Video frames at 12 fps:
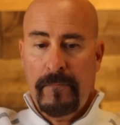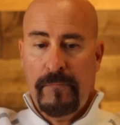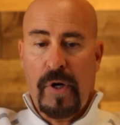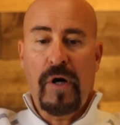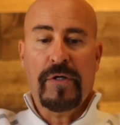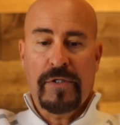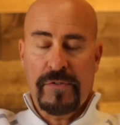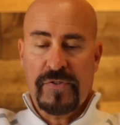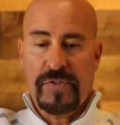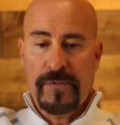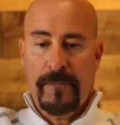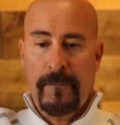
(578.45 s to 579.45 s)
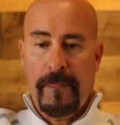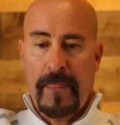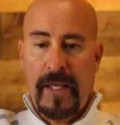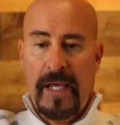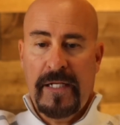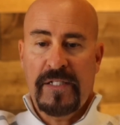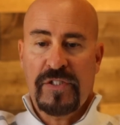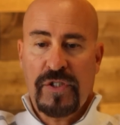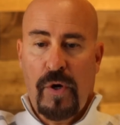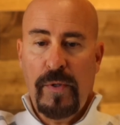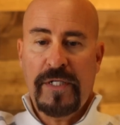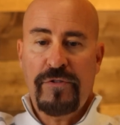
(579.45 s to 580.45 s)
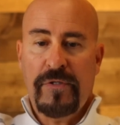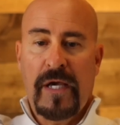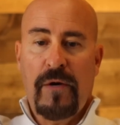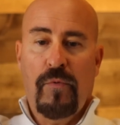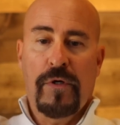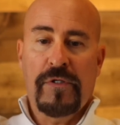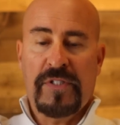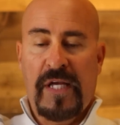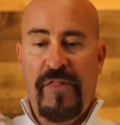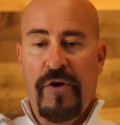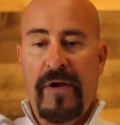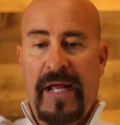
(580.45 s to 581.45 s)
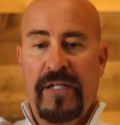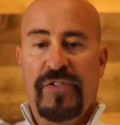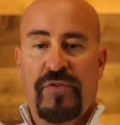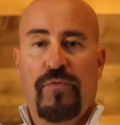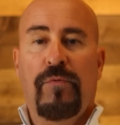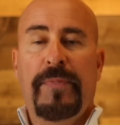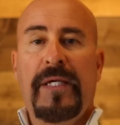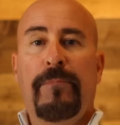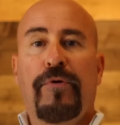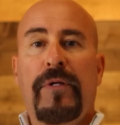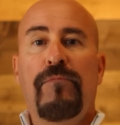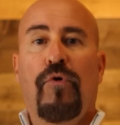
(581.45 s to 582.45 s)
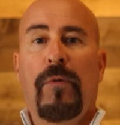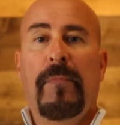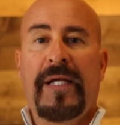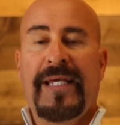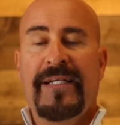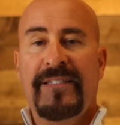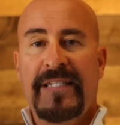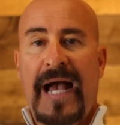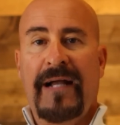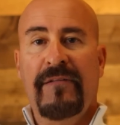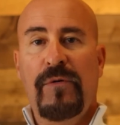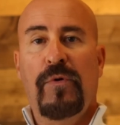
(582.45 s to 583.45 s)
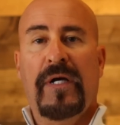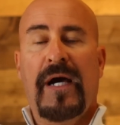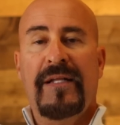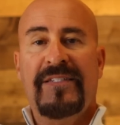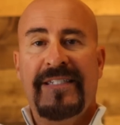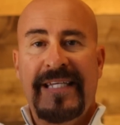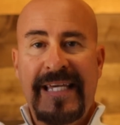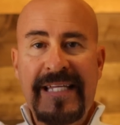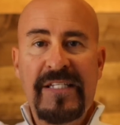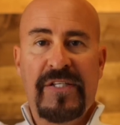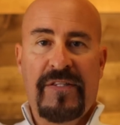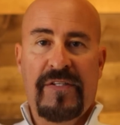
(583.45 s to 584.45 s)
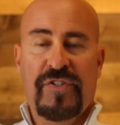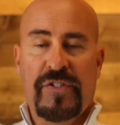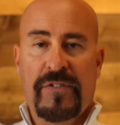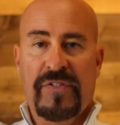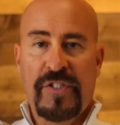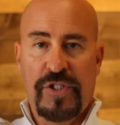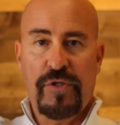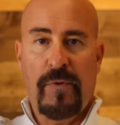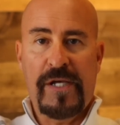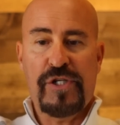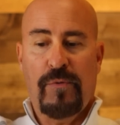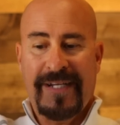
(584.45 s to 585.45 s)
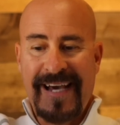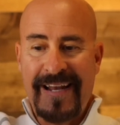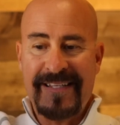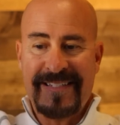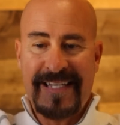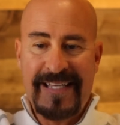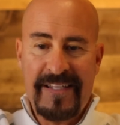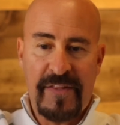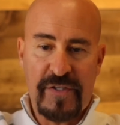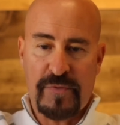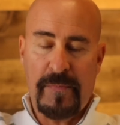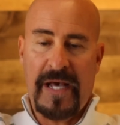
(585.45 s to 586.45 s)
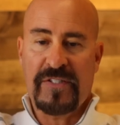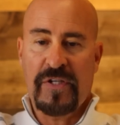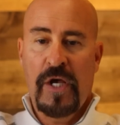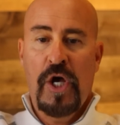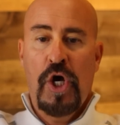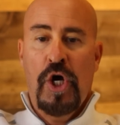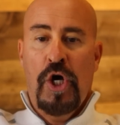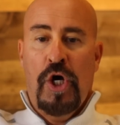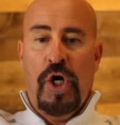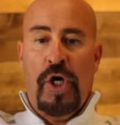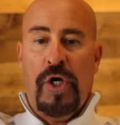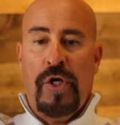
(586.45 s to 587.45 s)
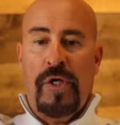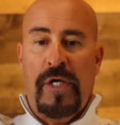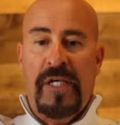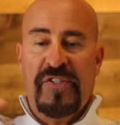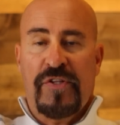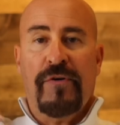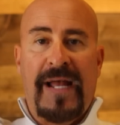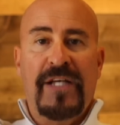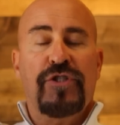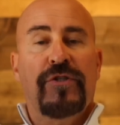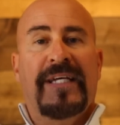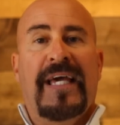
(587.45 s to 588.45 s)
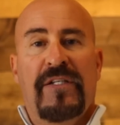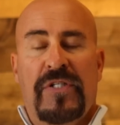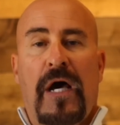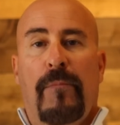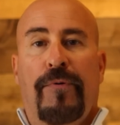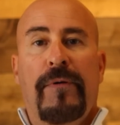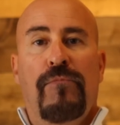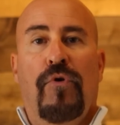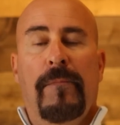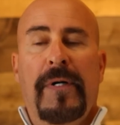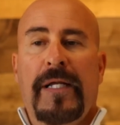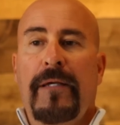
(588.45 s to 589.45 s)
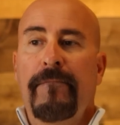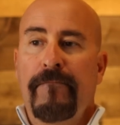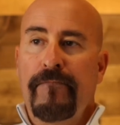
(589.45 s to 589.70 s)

bonkers. And it's going to get worse. And their answer will be print more money. Exactly what got us into this situation, what got us into this mess, is their answer to get us out. Print more money.